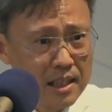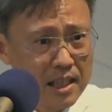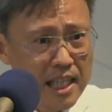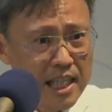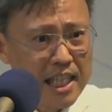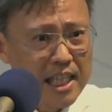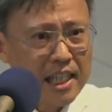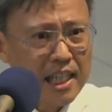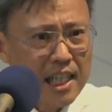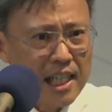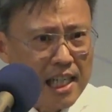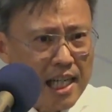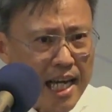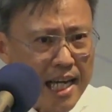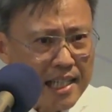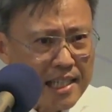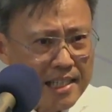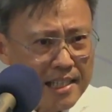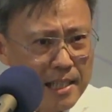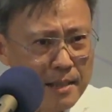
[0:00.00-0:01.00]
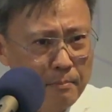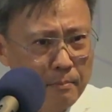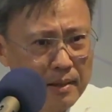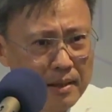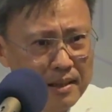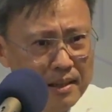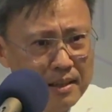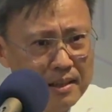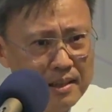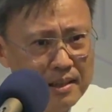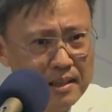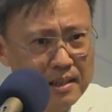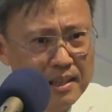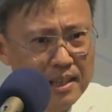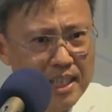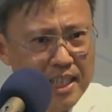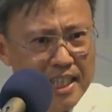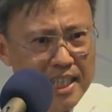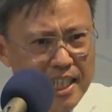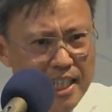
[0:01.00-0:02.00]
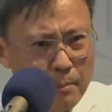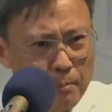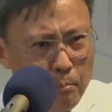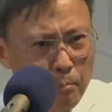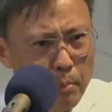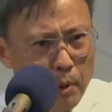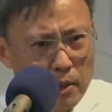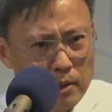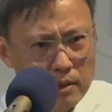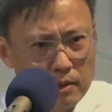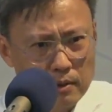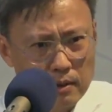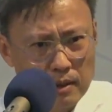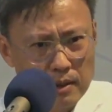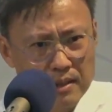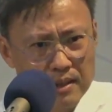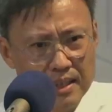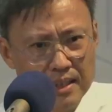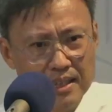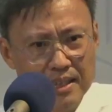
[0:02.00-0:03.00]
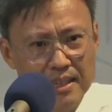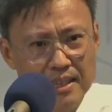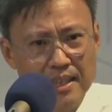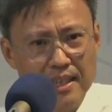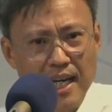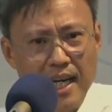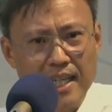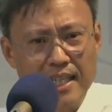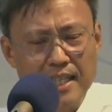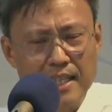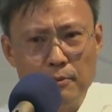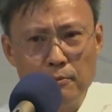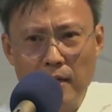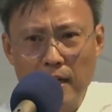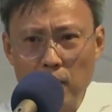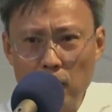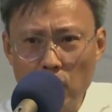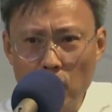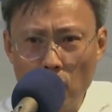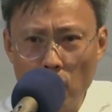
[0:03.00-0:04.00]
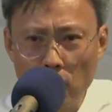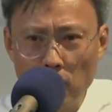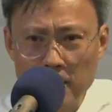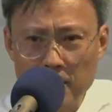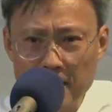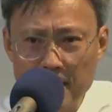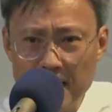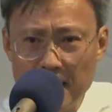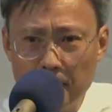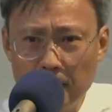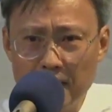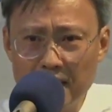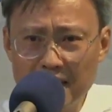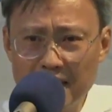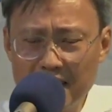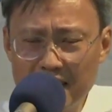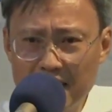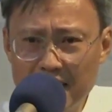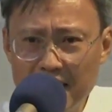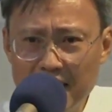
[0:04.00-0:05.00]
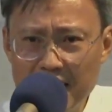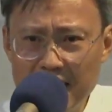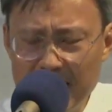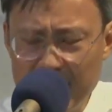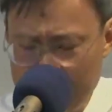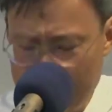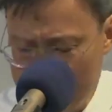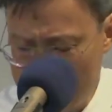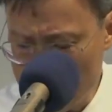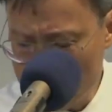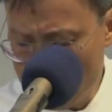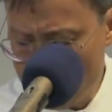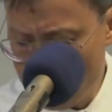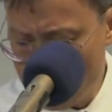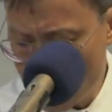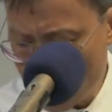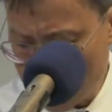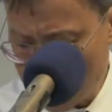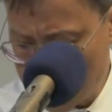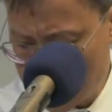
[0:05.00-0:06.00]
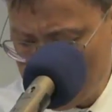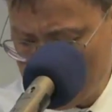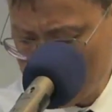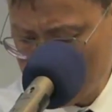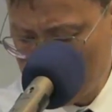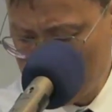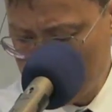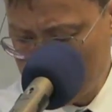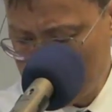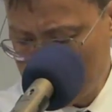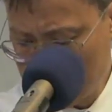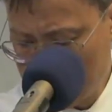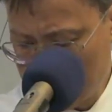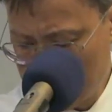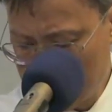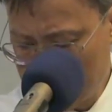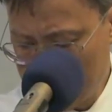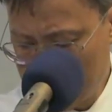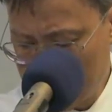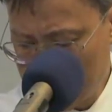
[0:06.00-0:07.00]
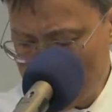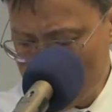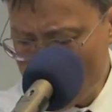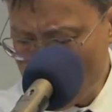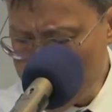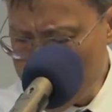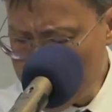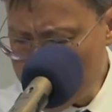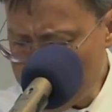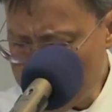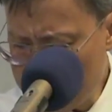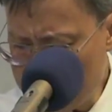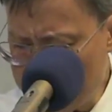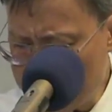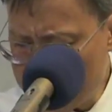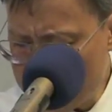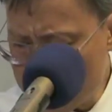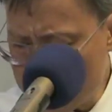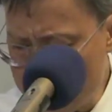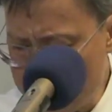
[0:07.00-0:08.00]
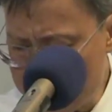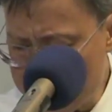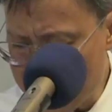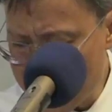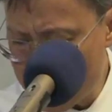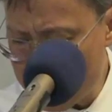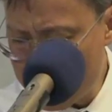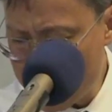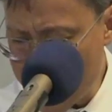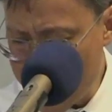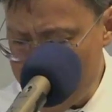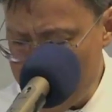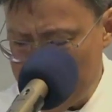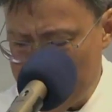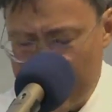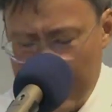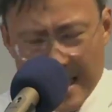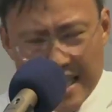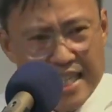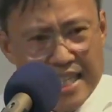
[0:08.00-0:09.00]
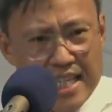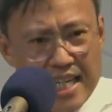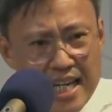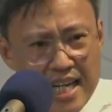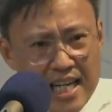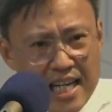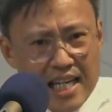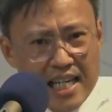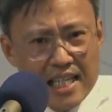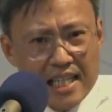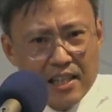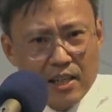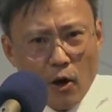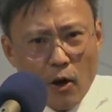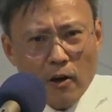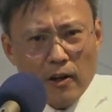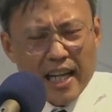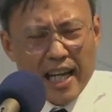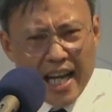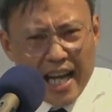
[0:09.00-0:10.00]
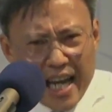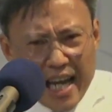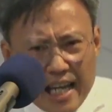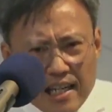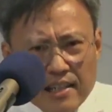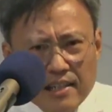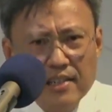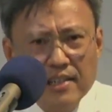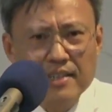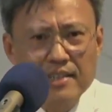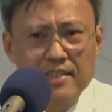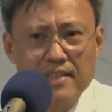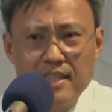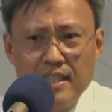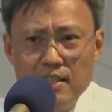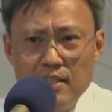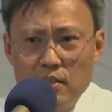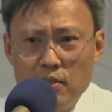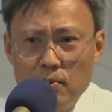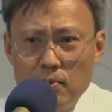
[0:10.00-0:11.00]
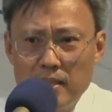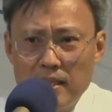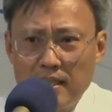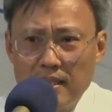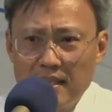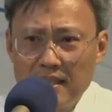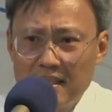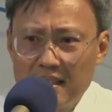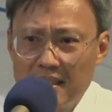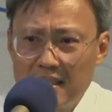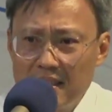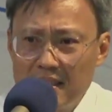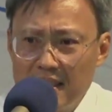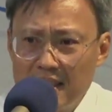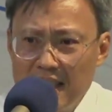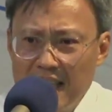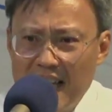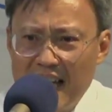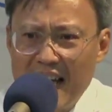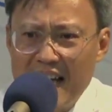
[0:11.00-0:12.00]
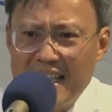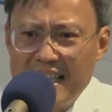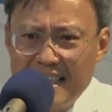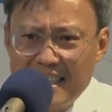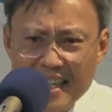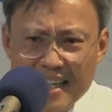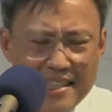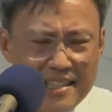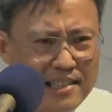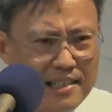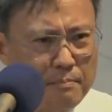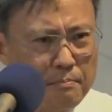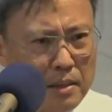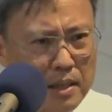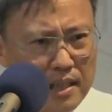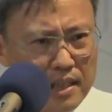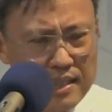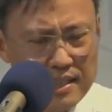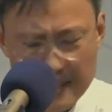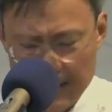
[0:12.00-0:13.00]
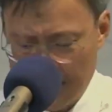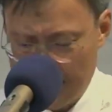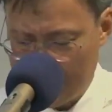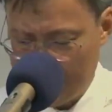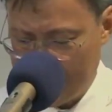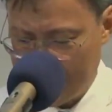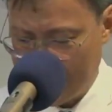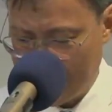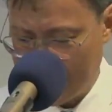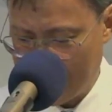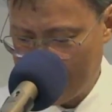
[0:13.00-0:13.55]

he collects them in a bottle and he records them in his book. So he doesn't dismiss our pain. He, God enters into it and he takes it personally.